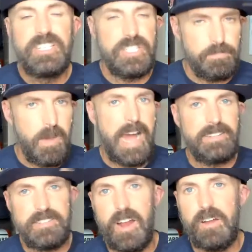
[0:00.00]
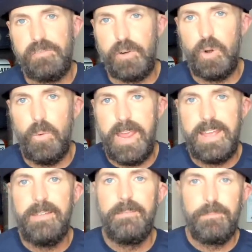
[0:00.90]
Spot start for a
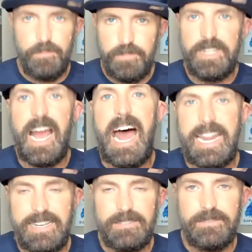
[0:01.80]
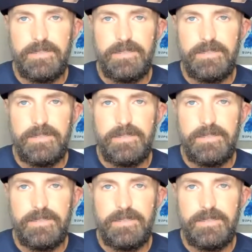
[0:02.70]
week. Got it.